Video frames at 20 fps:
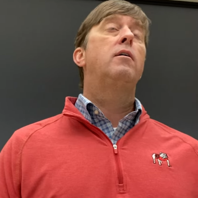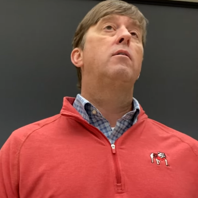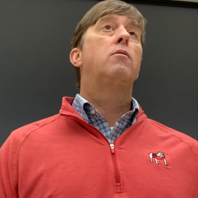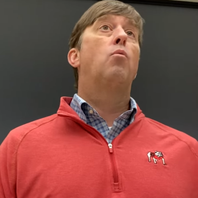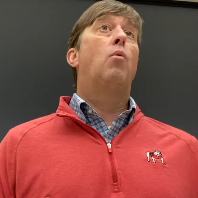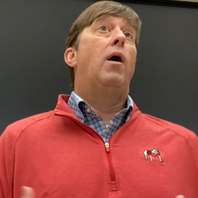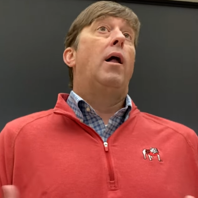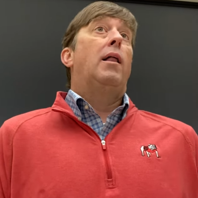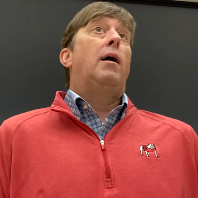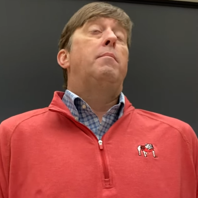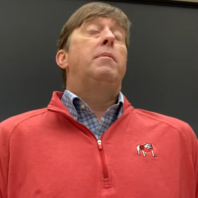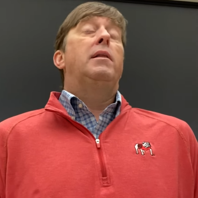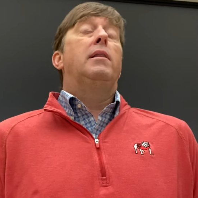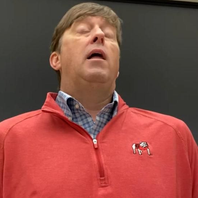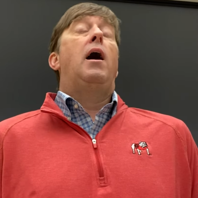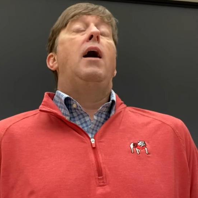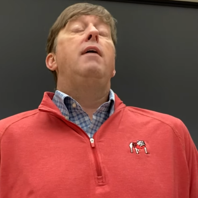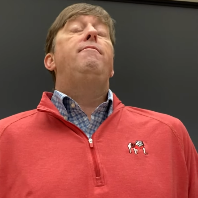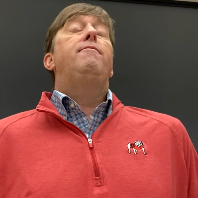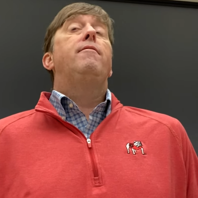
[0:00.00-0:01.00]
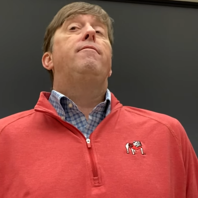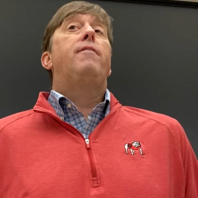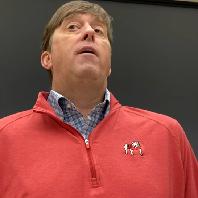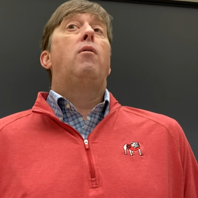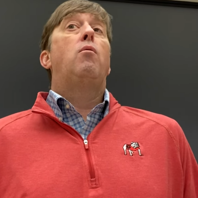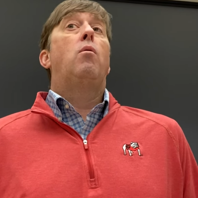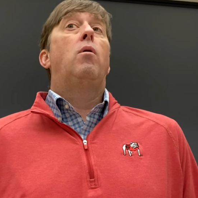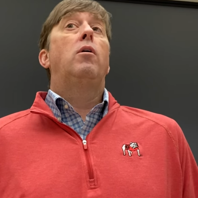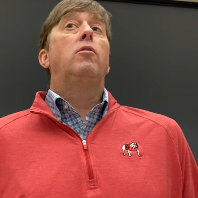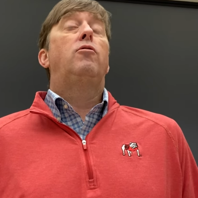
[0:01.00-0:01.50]
while I'm in life if I
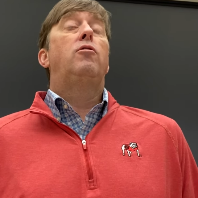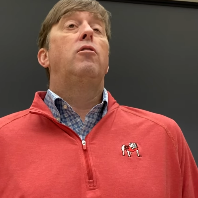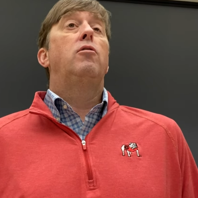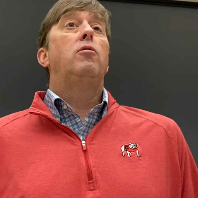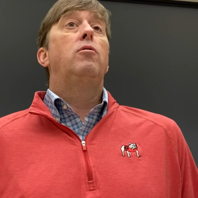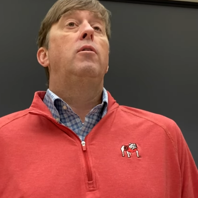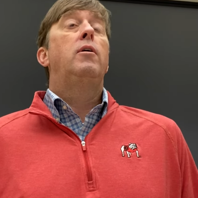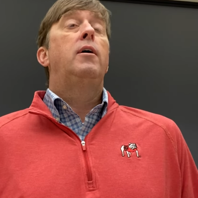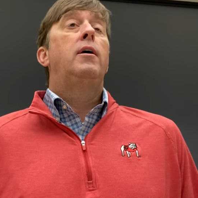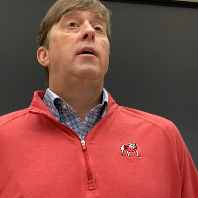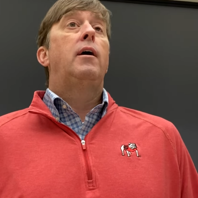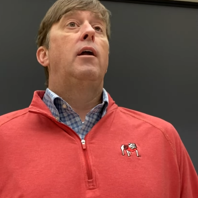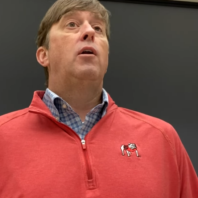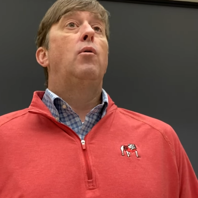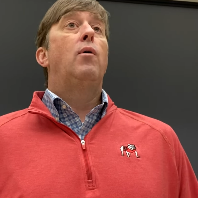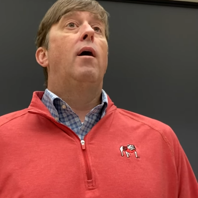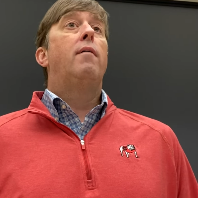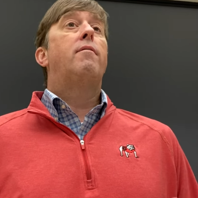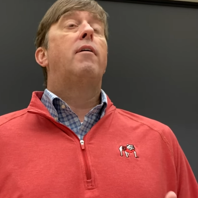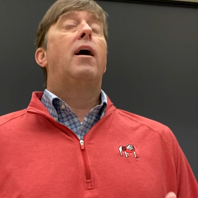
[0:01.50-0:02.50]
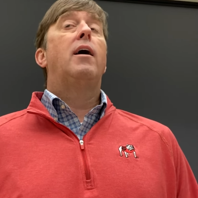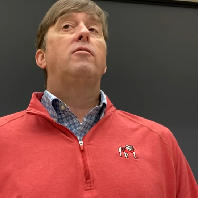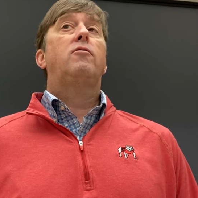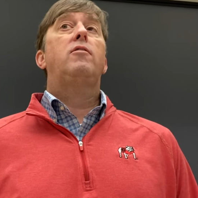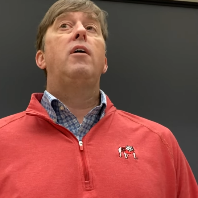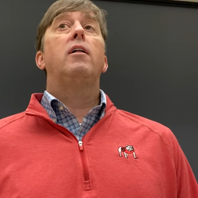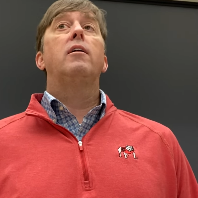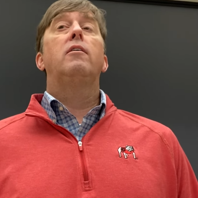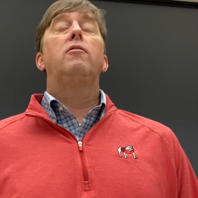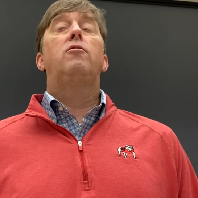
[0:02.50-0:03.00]
want to, and whoever I
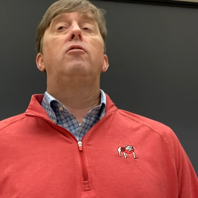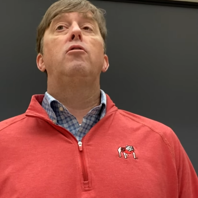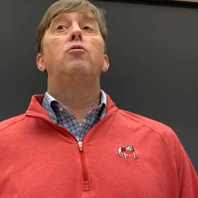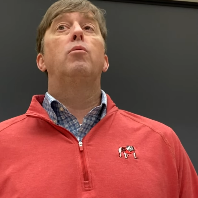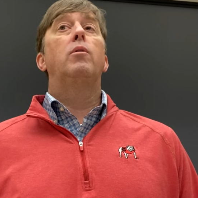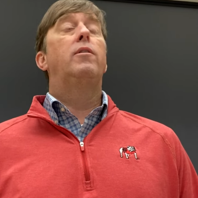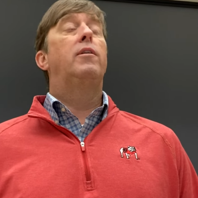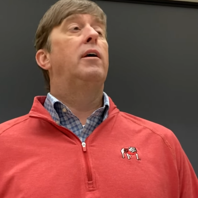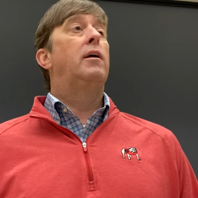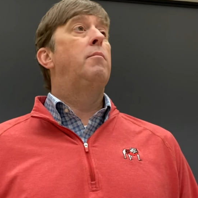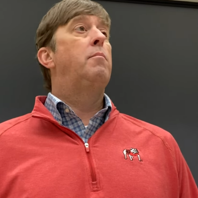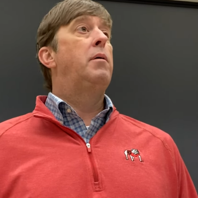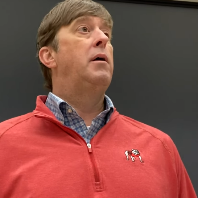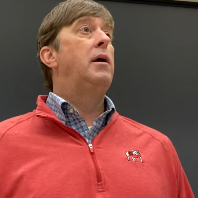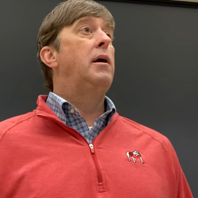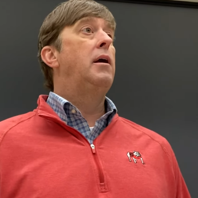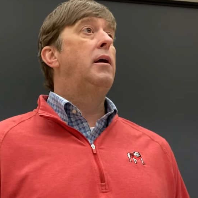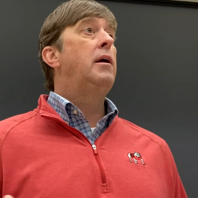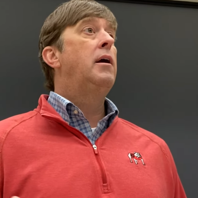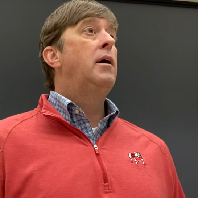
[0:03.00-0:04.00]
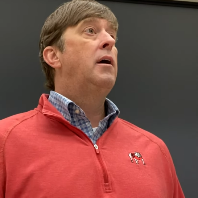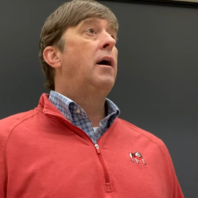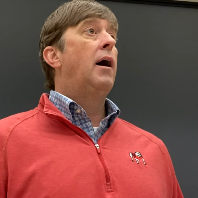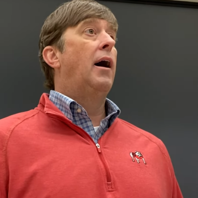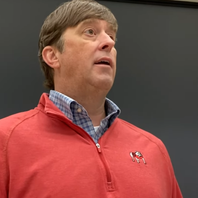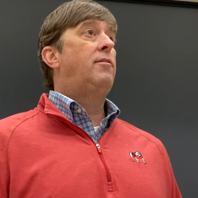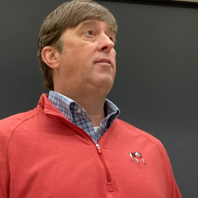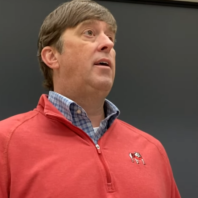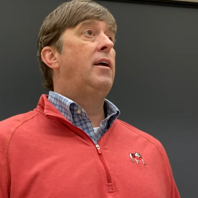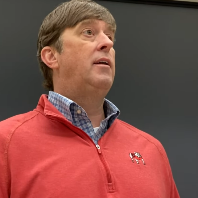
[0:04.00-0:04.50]
sell it to would then be
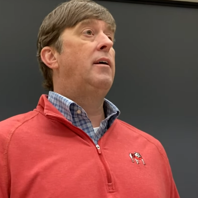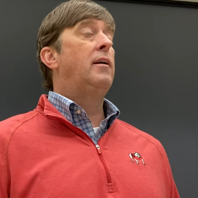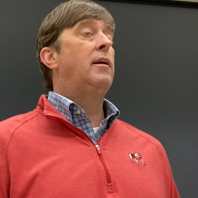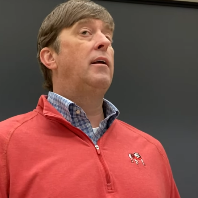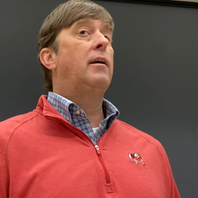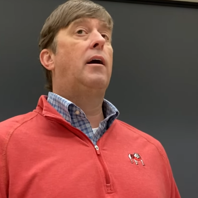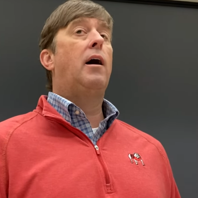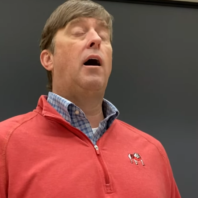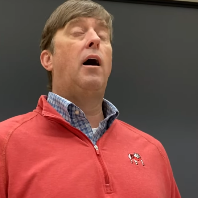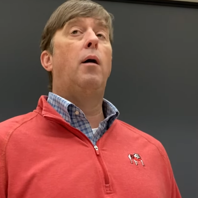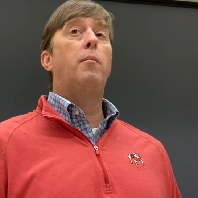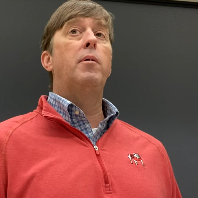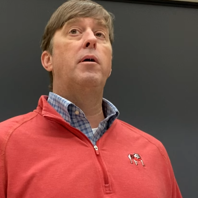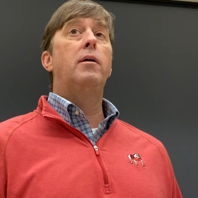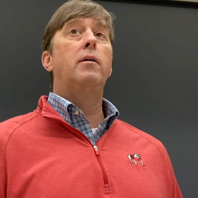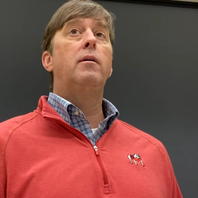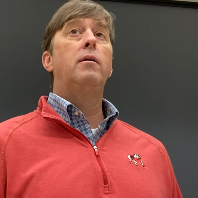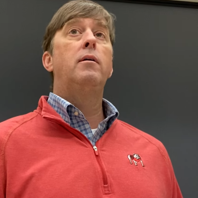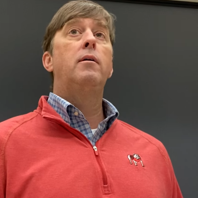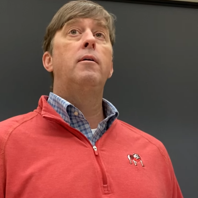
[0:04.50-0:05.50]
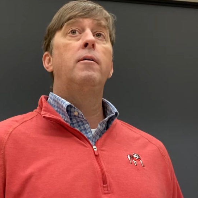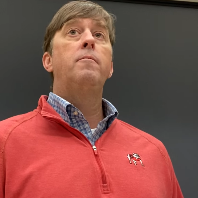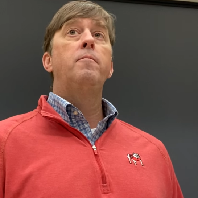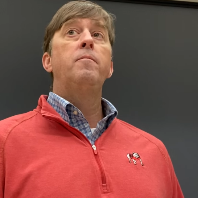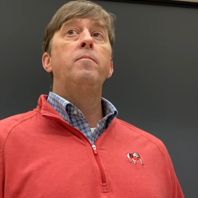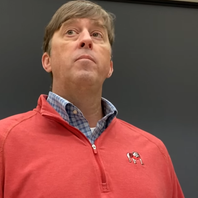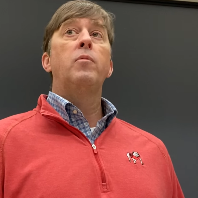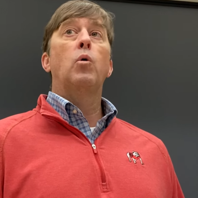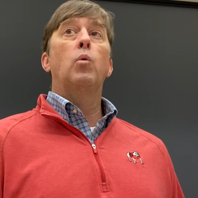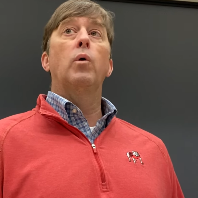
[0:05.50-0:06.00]
a tenant in common
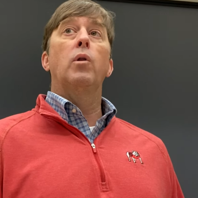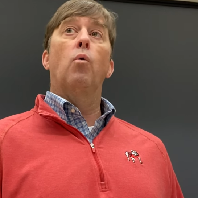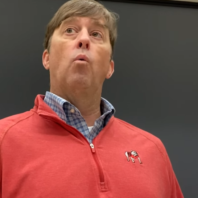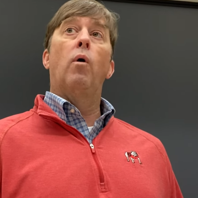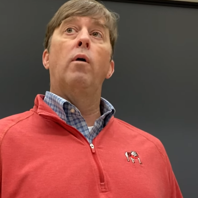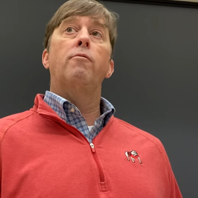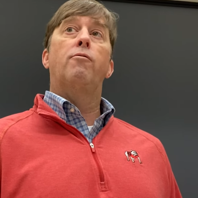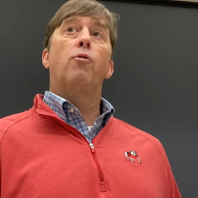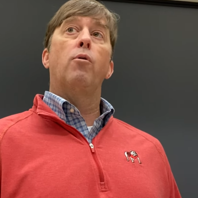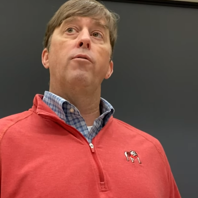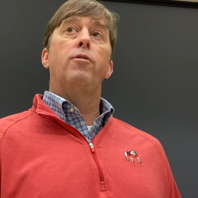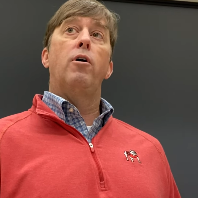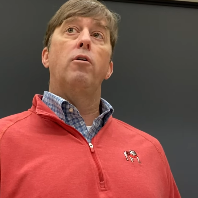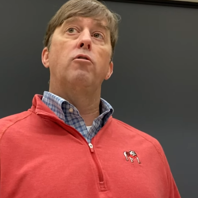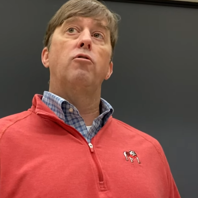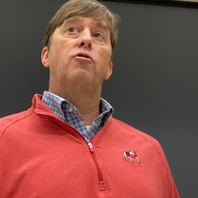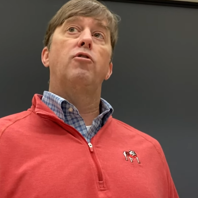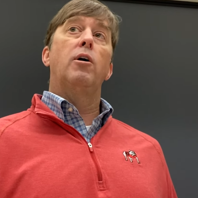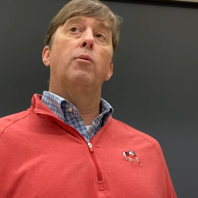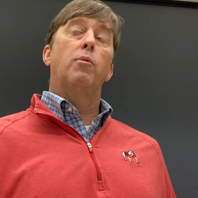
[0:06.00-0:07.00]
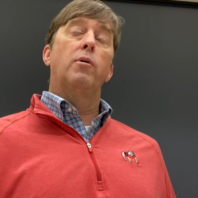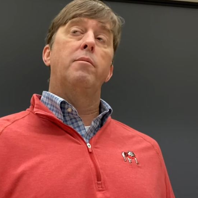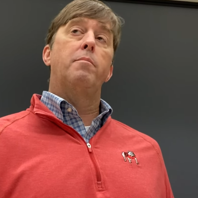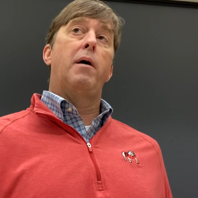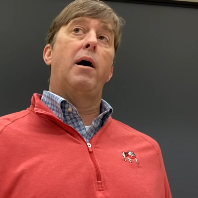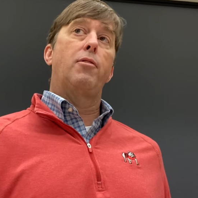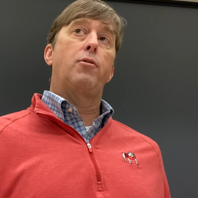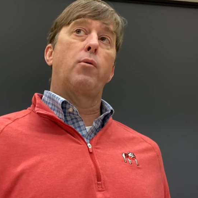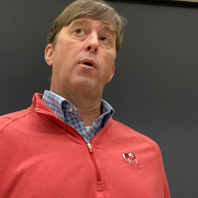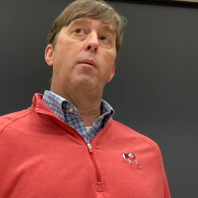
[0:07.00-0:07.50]
with a 1/4 ownership with
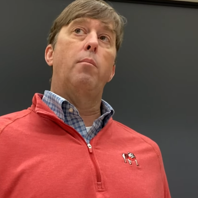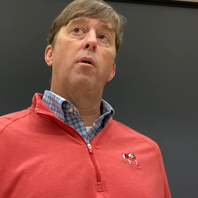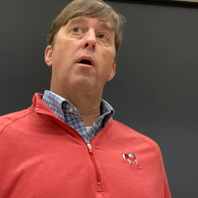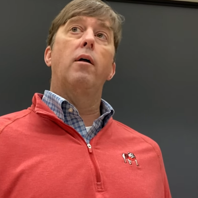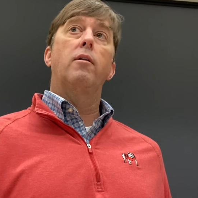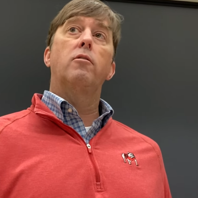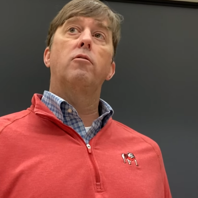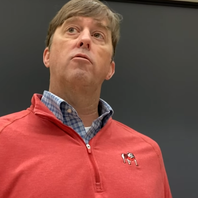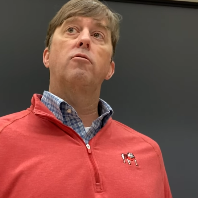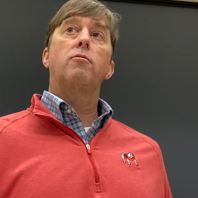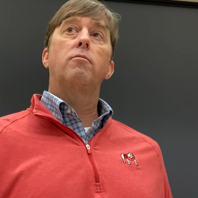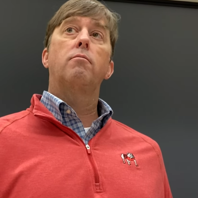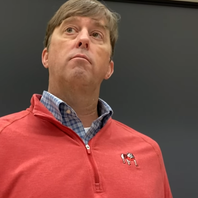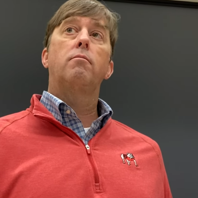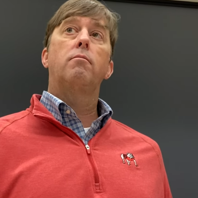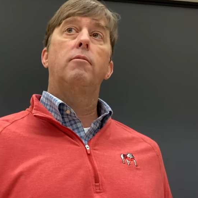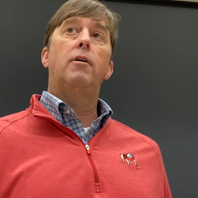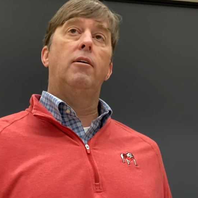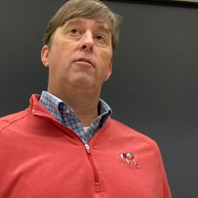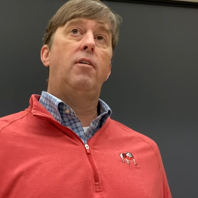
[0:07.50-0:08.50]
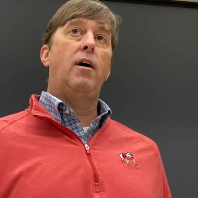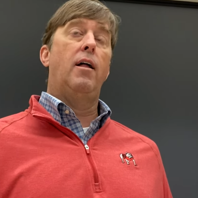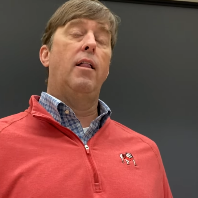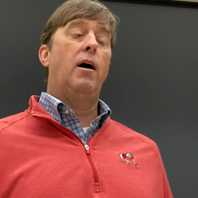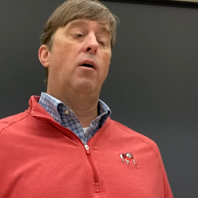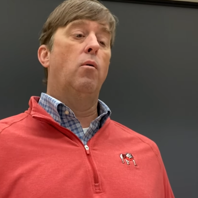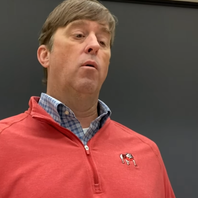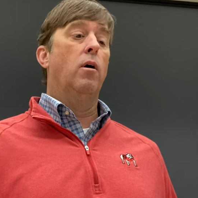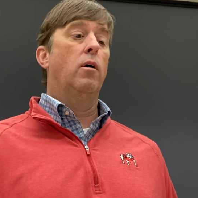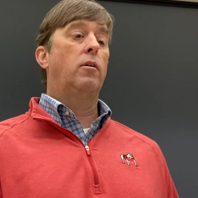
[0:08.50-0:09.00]
my 3 brothers. That's how
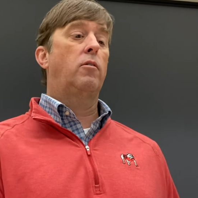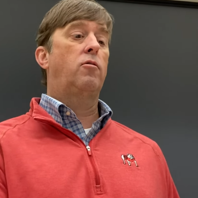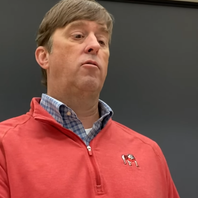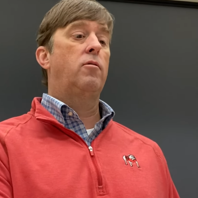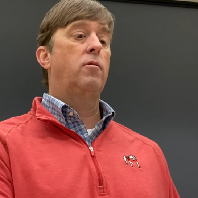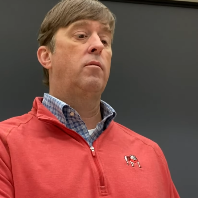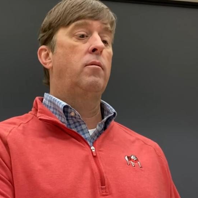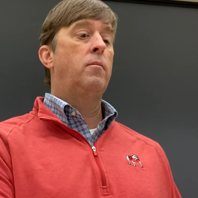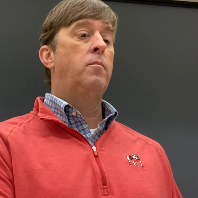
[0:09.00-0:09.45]
that works.